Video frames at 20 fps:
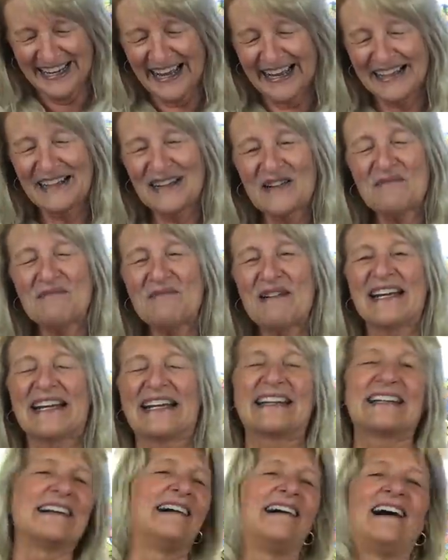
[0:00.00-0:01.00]
Oh, my
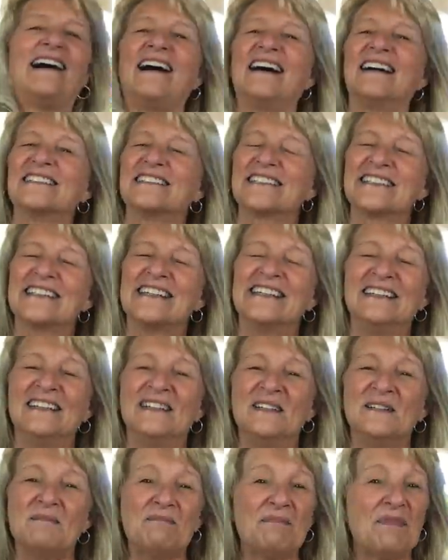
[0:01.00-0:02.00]
gosh.
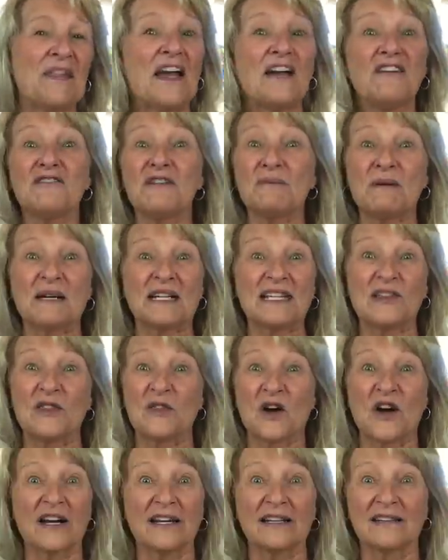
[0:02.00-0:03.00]
Everybody
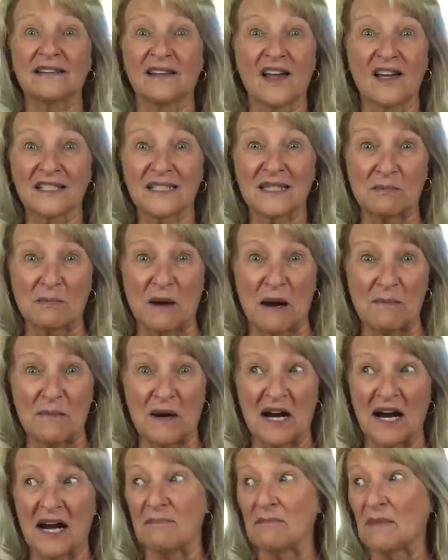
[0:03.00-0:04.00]
thought I'd lost my
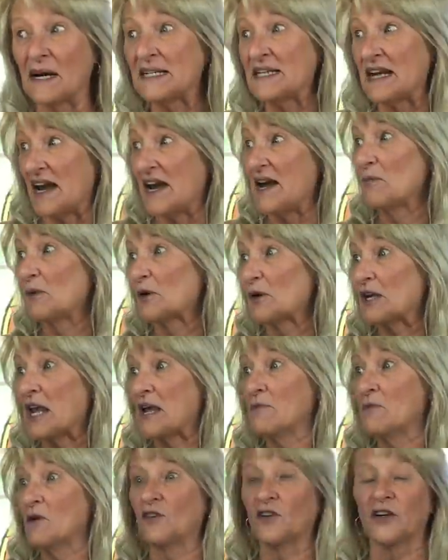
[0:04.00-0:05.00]
mind. My neighbor
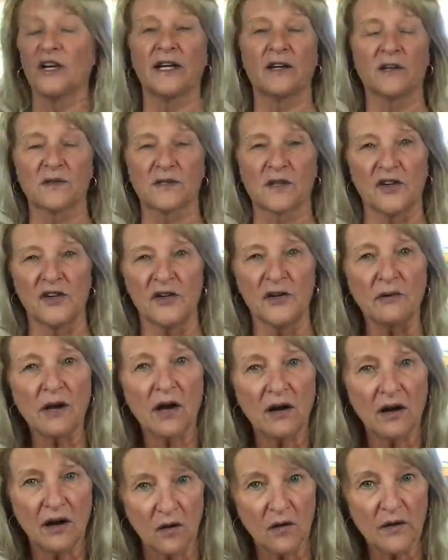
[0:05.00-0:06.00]
came over. He goes, "Are you
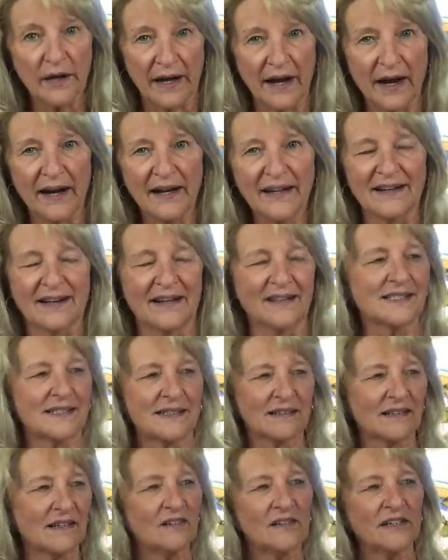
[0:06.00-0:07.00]
okay?" And I
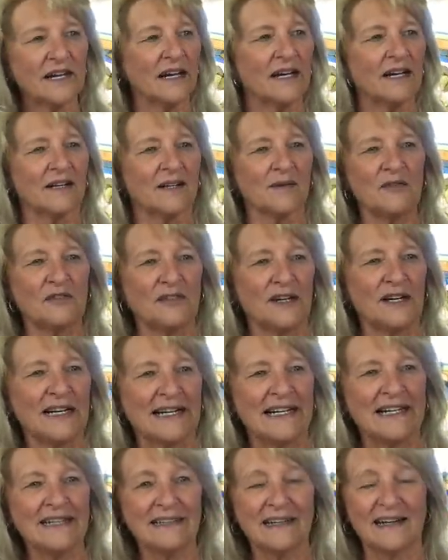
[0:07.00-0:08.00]
said, "Oh, yeah, I'm
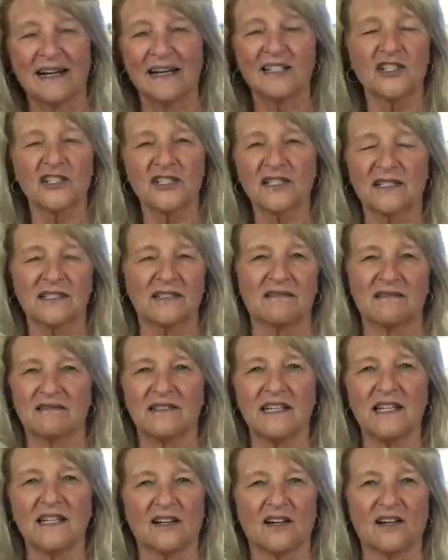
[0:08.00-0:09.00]
fine. I just,
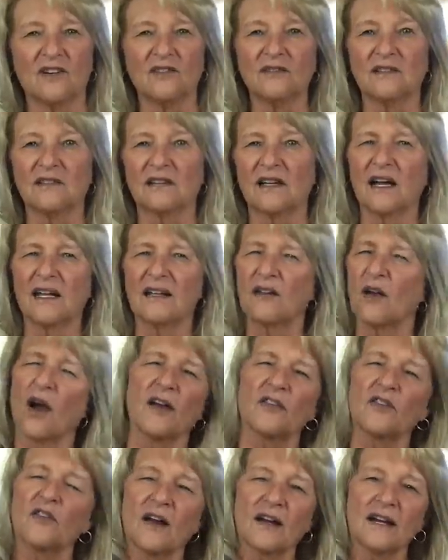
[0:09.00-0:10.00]
you know, I,
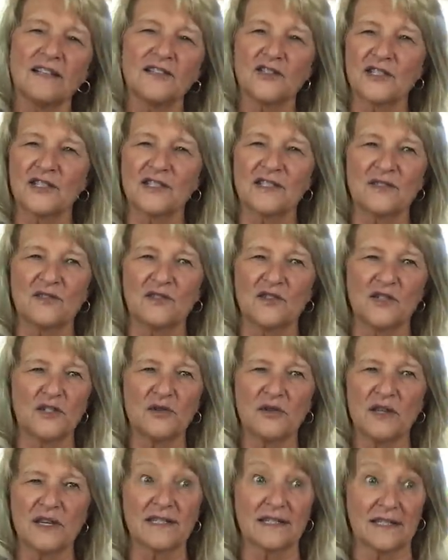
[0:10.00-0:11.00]
I thought I'd just
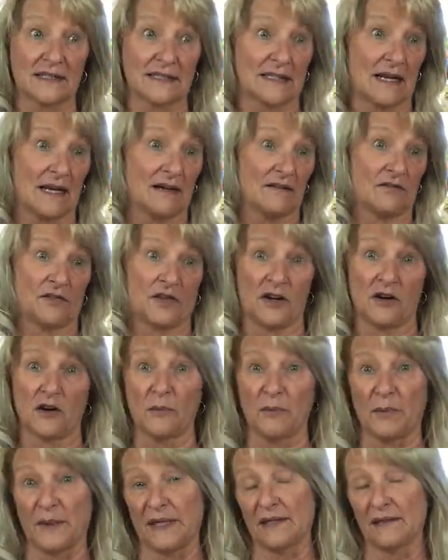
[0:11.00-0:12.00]
do this instead of
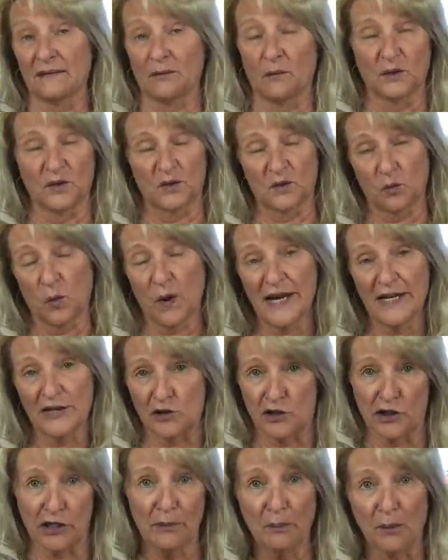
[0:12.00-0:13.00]
therapy. And it's way
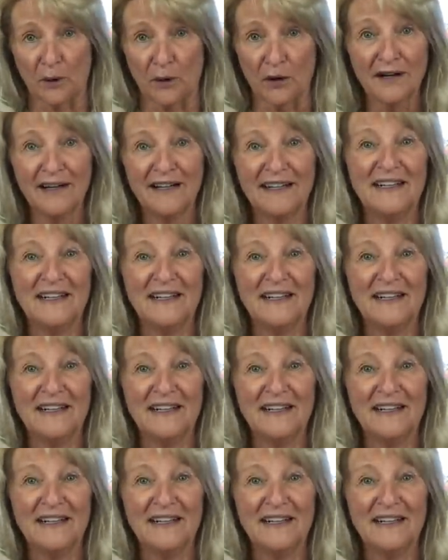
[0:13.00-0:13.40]
cheaper."